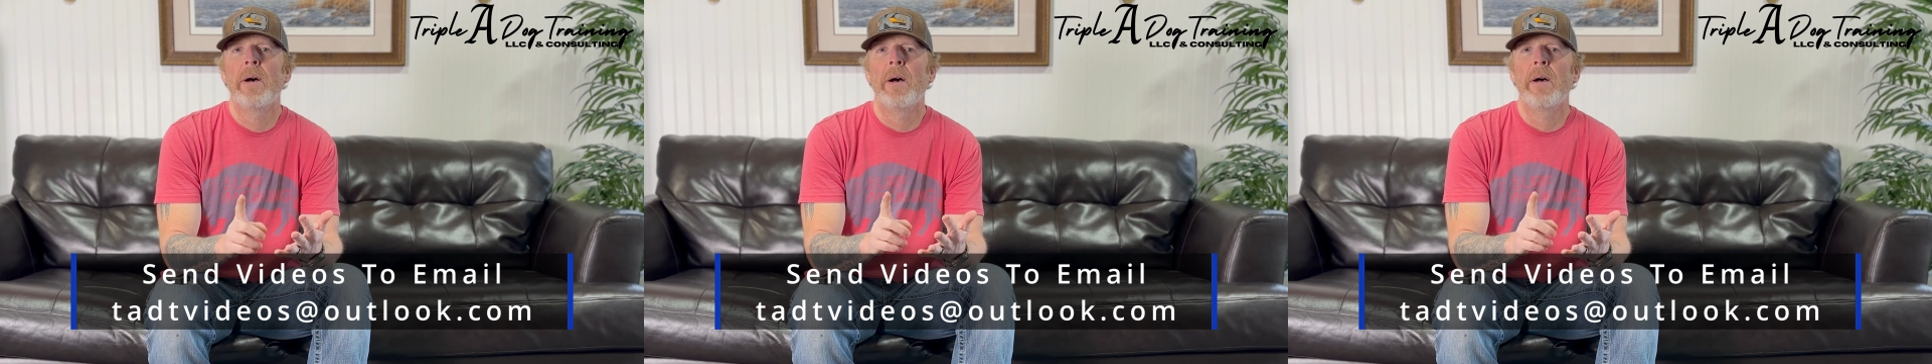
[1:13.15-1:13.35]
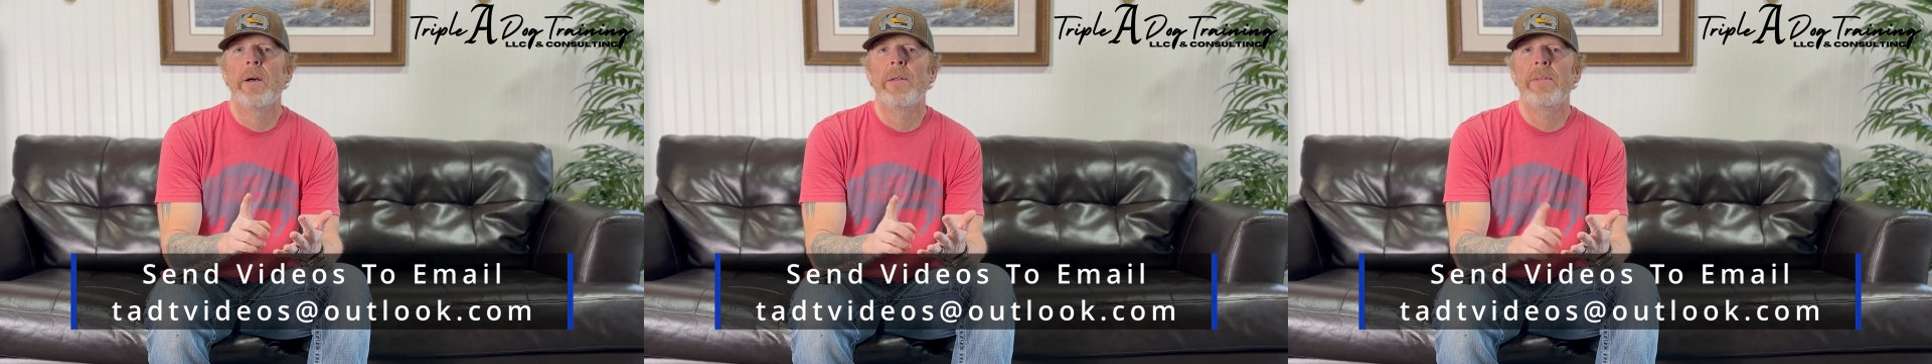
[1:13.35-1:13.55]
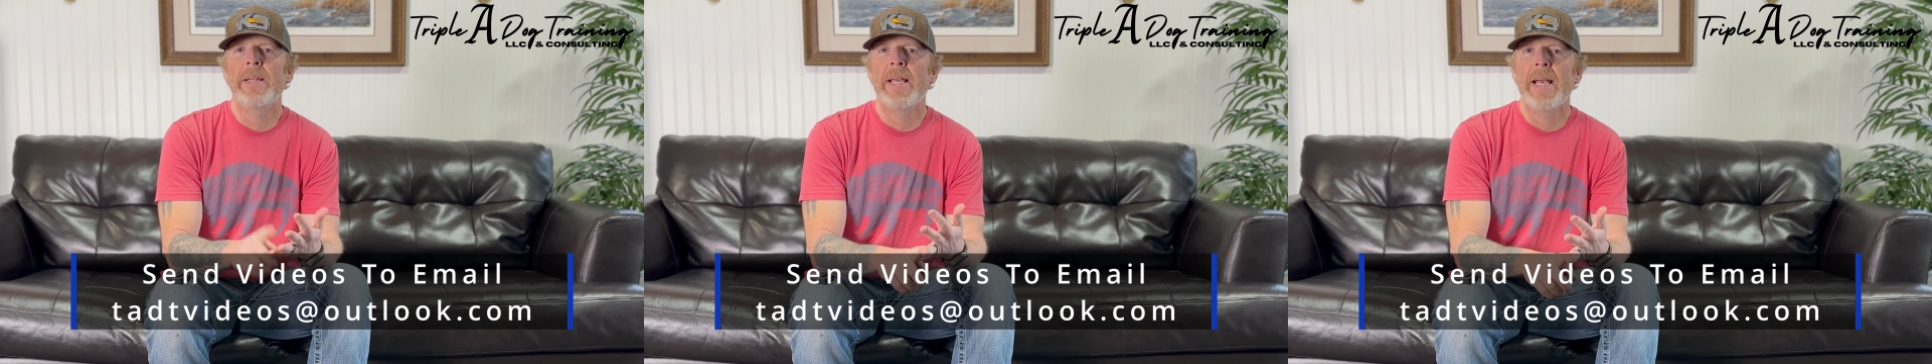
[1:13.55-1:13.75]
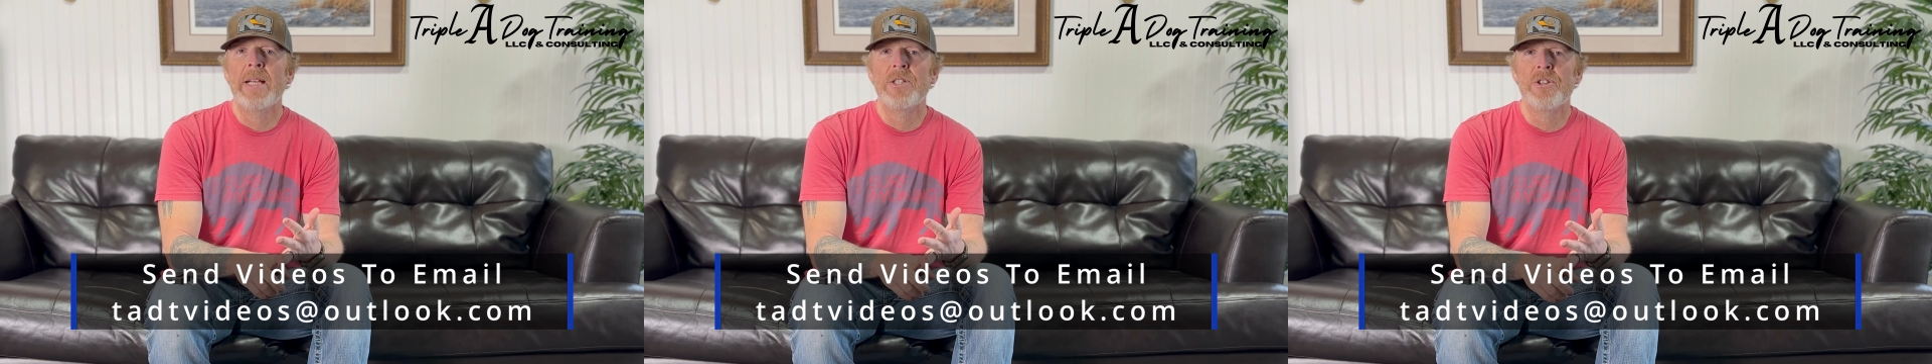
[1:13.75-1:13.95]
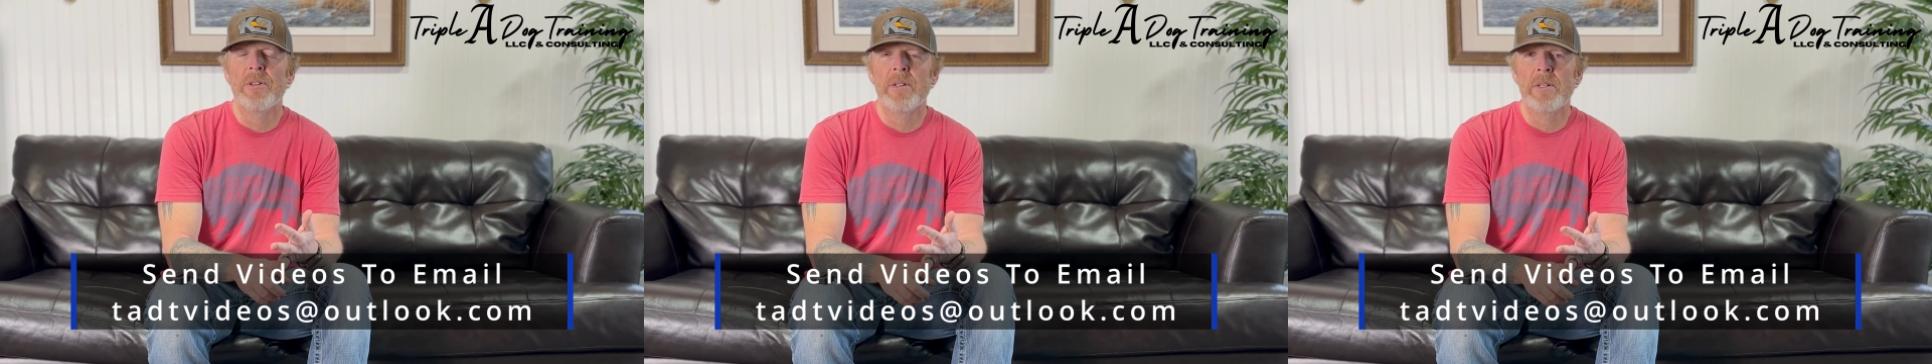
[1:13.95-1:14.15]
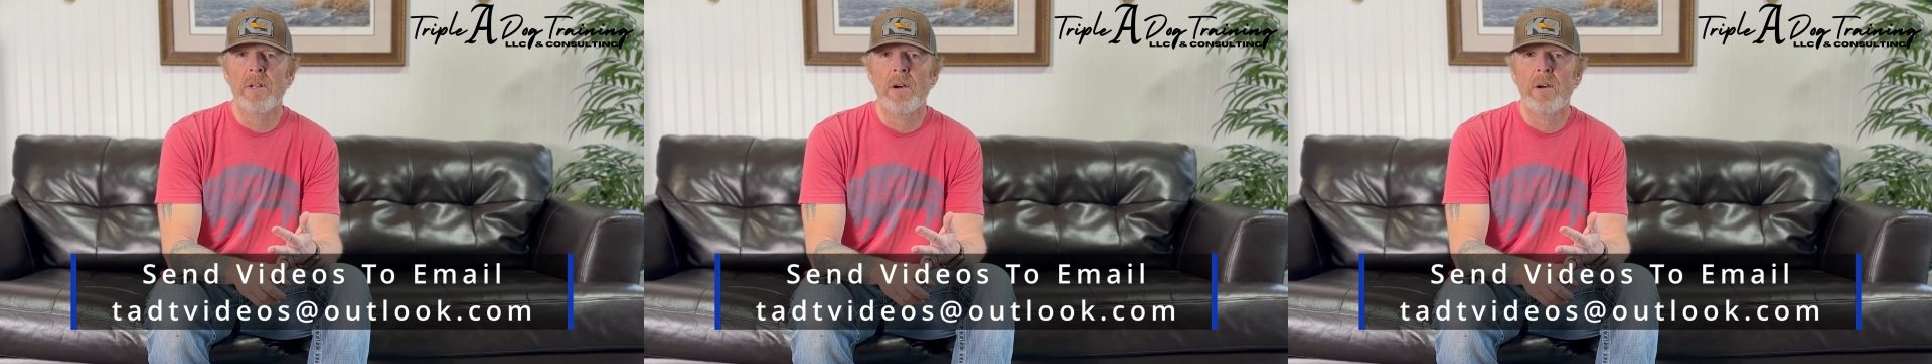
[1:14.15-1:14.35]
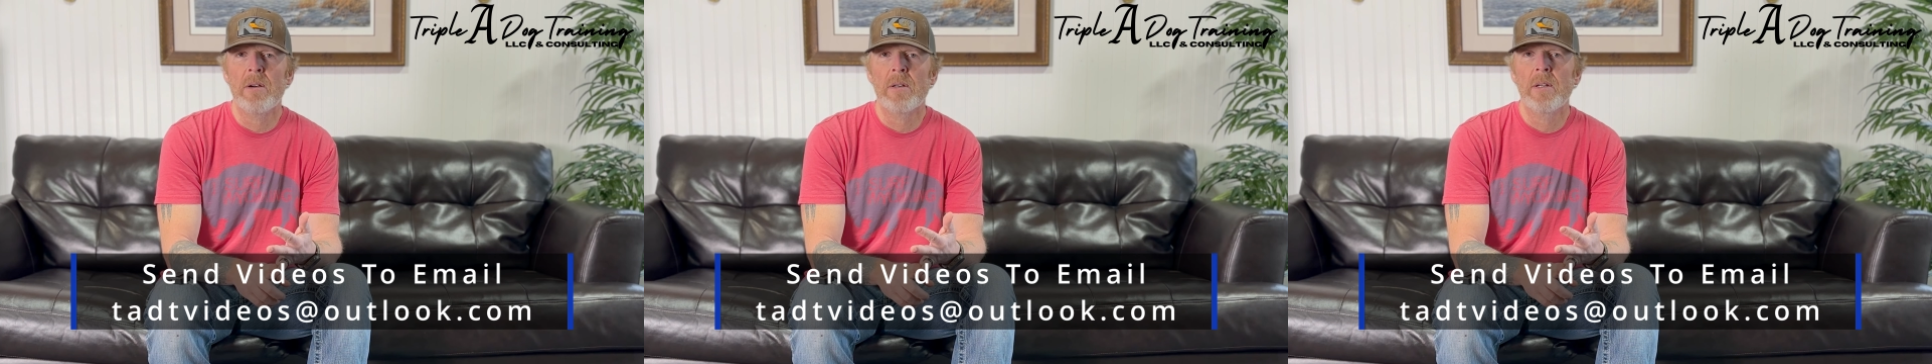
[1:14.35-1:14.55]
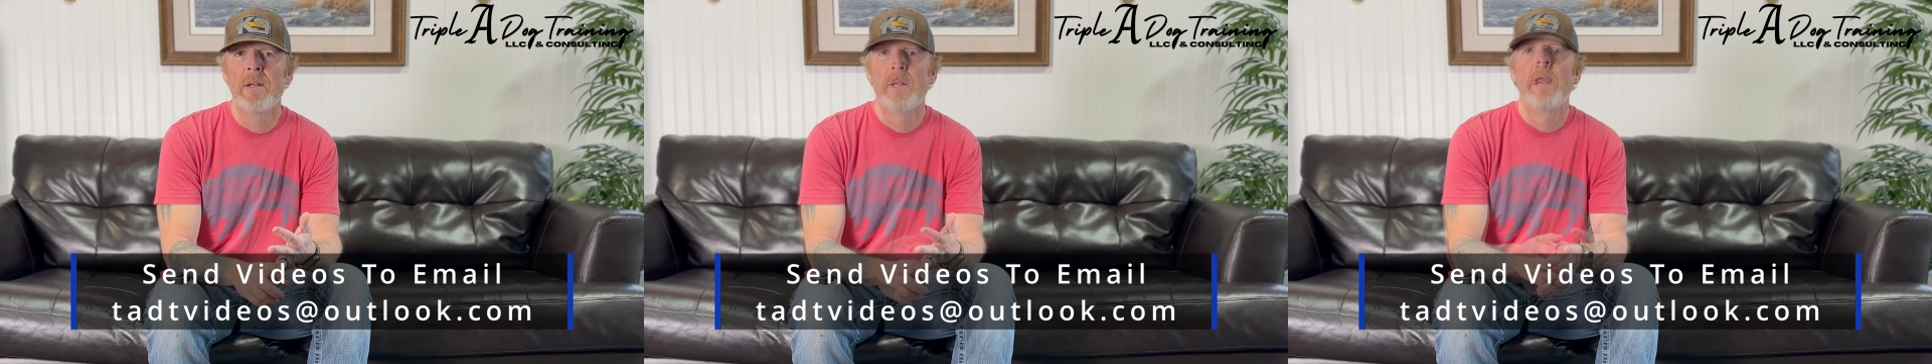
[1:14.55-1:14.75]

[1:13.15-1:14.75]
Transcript: uh, the age of the dog,